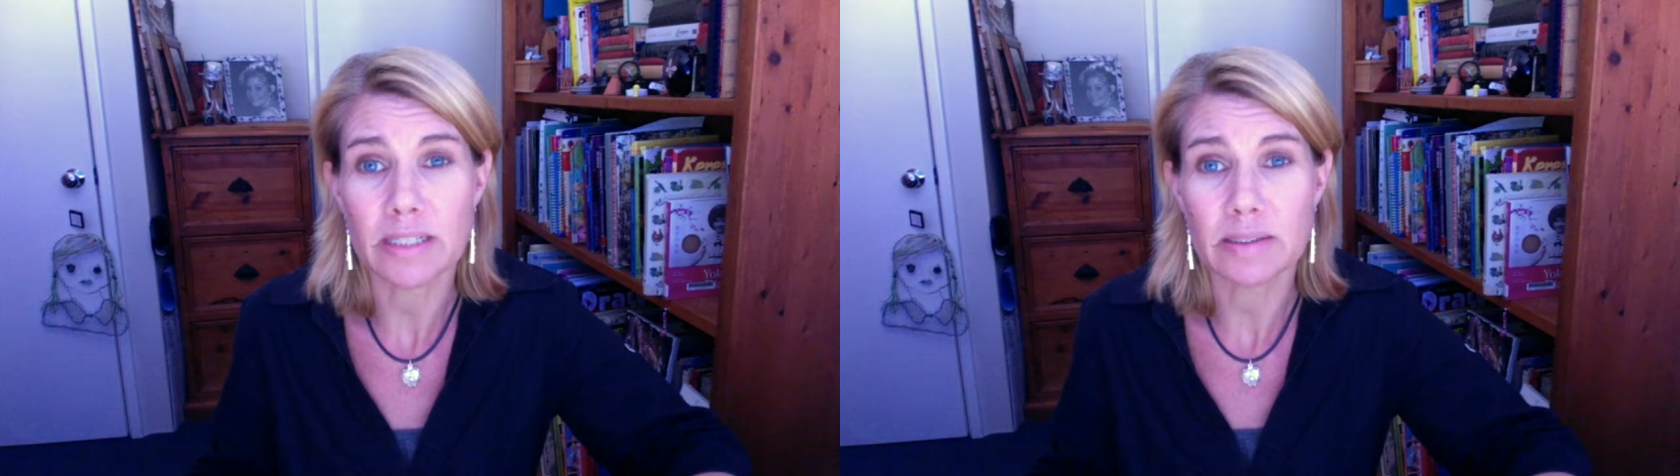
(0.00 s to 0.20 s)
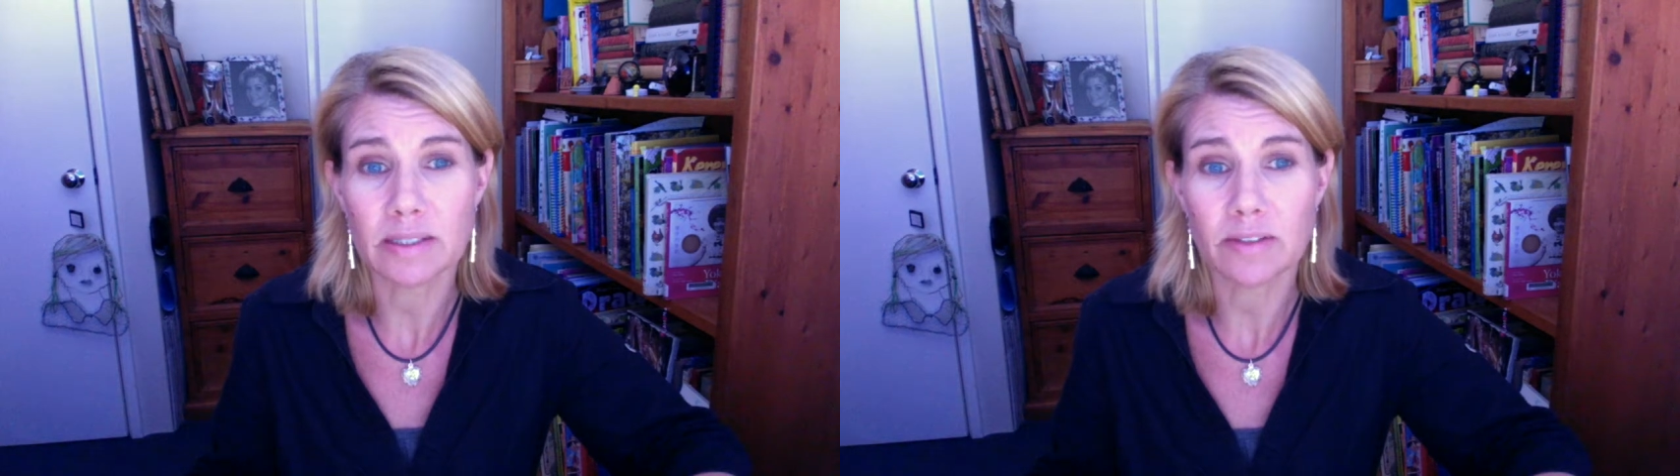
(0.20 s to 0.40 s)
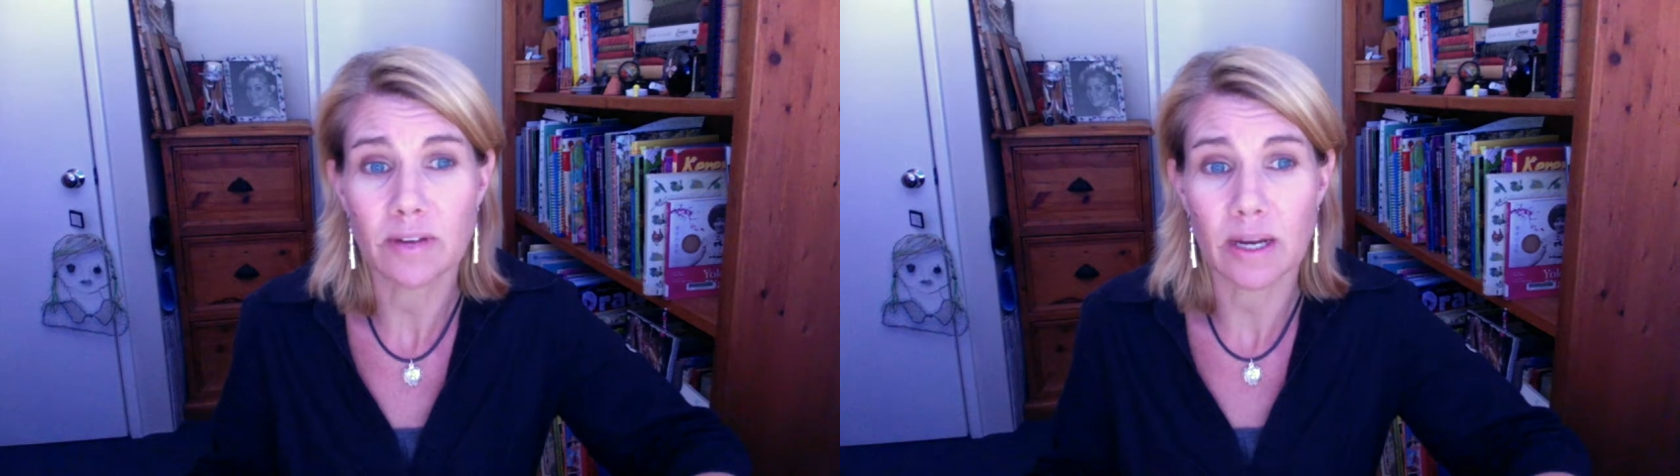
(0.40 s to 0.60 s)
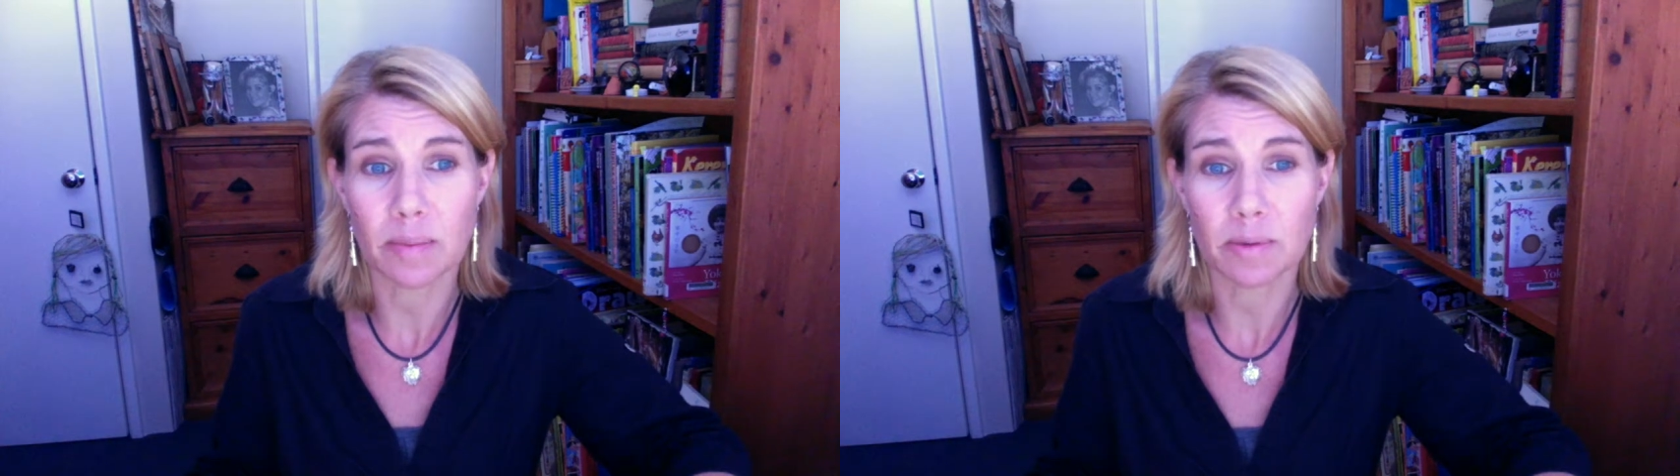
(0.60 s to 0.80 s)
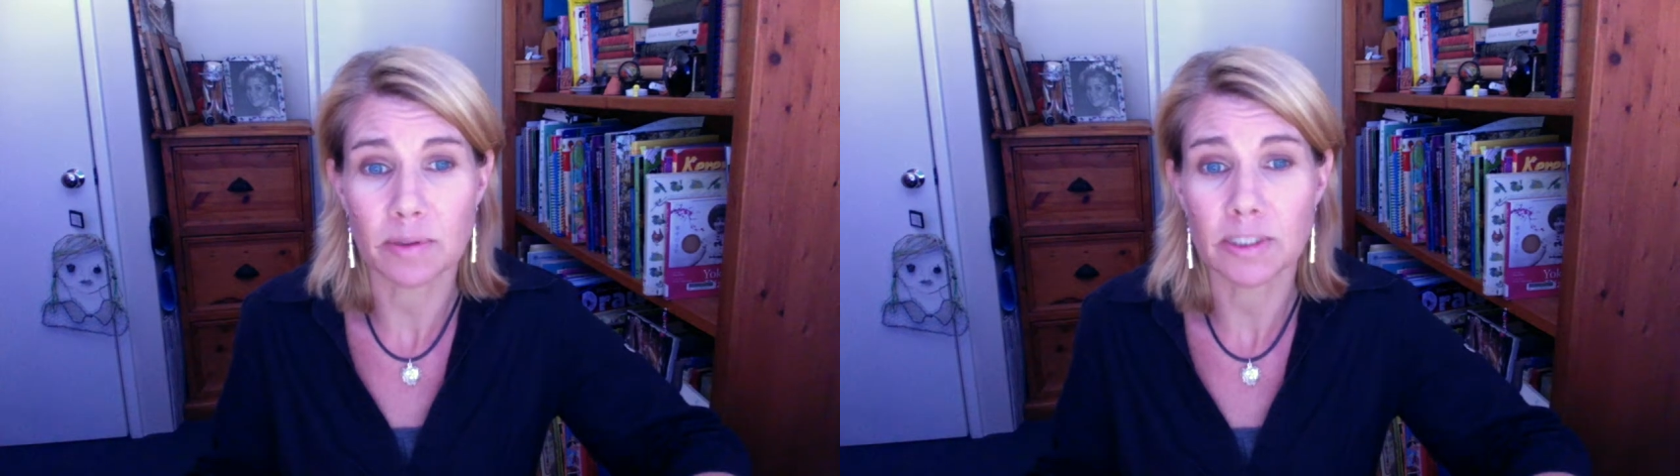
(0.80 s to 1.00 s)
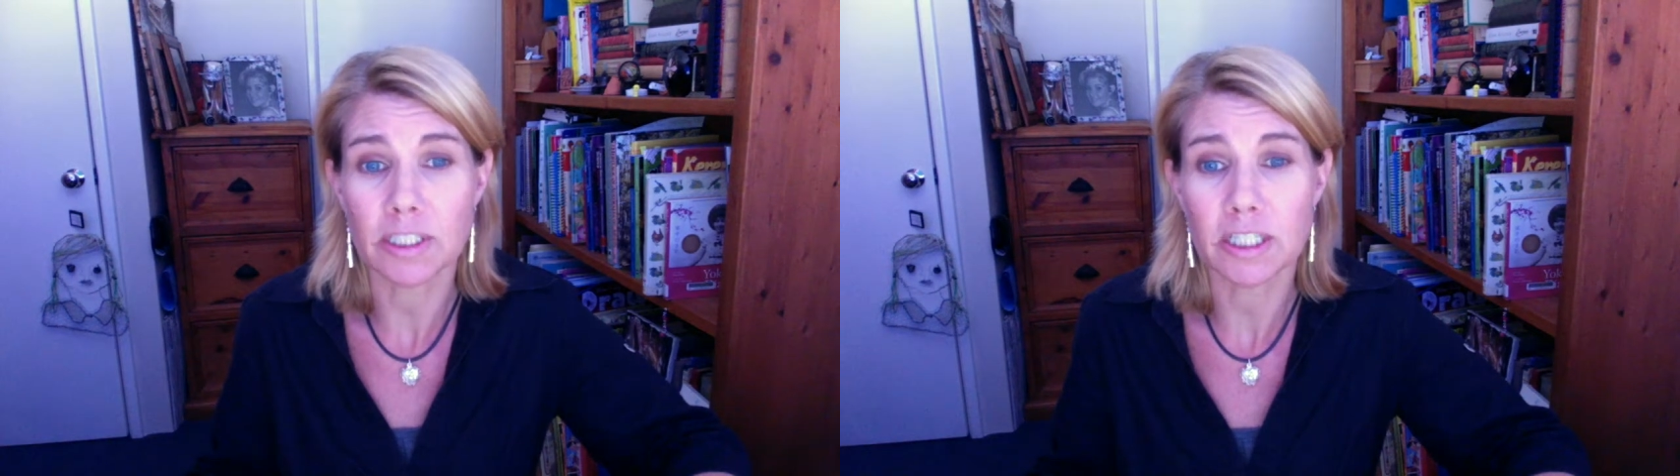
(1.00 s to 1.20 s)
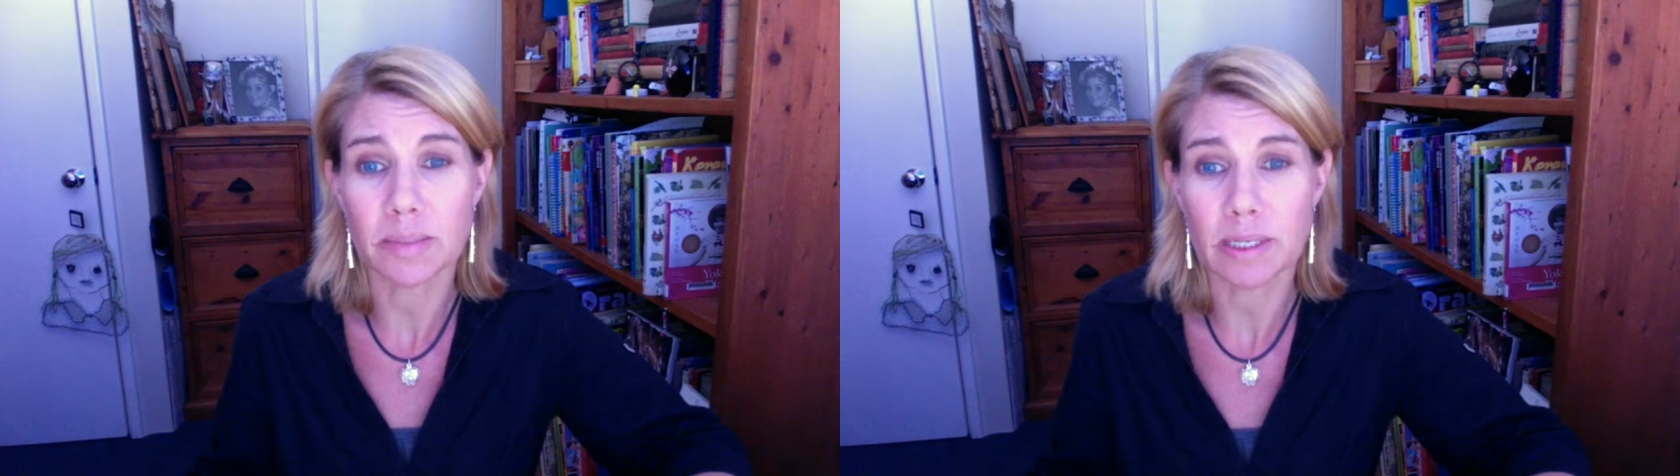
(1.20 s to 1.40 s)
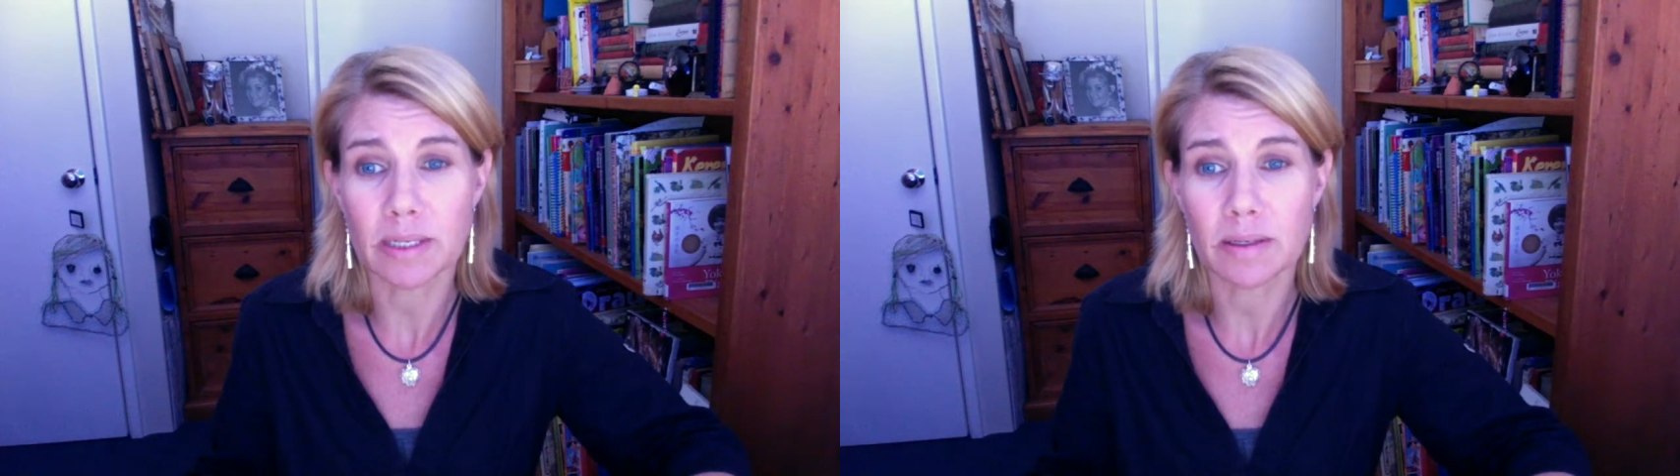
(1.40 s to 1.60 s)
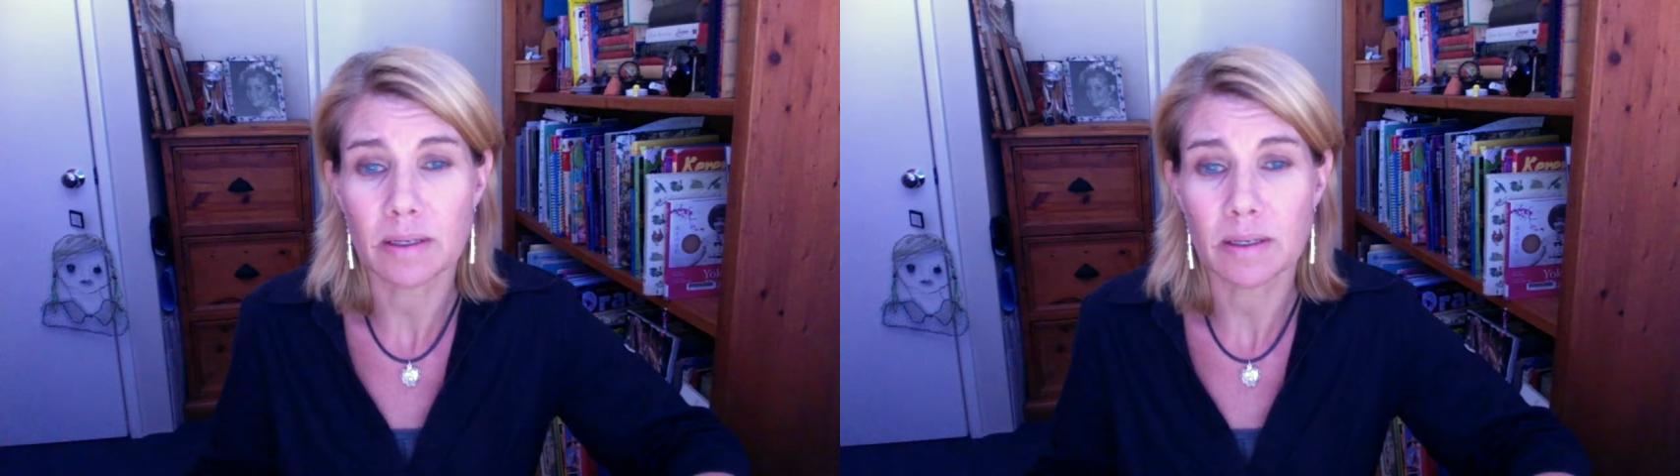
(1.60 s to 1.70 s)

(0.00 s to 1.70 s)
himself up onto Jimmy.